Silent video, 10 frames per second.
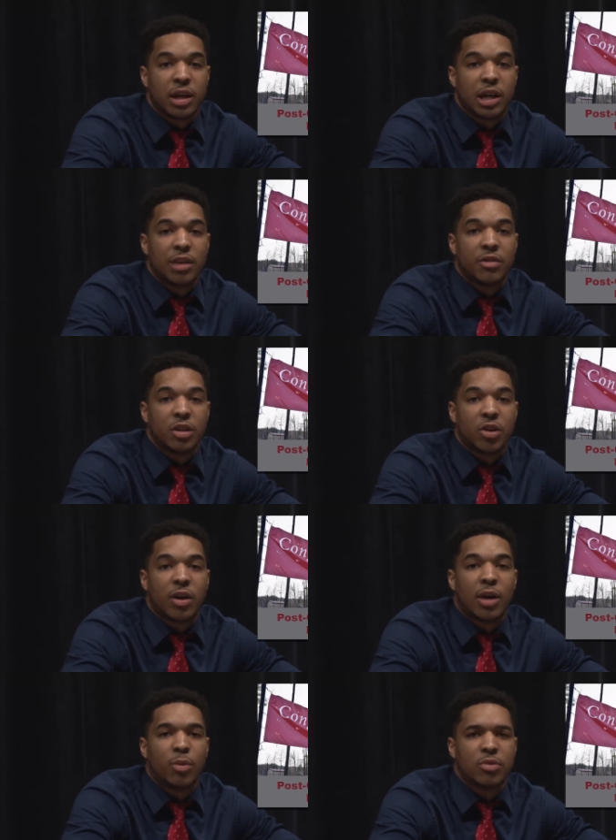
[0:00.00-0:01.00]
even though
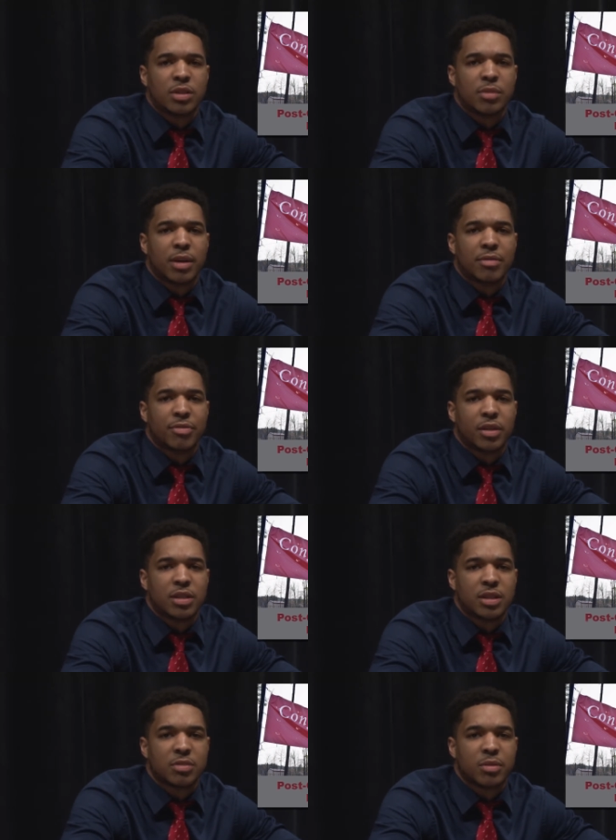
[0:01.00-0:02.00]
I won't see my
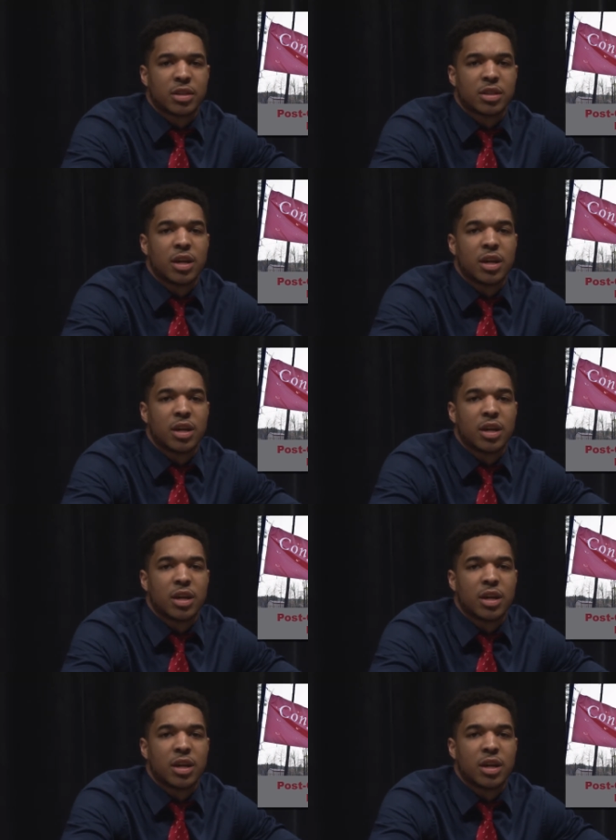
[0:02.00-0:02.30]
friends as much,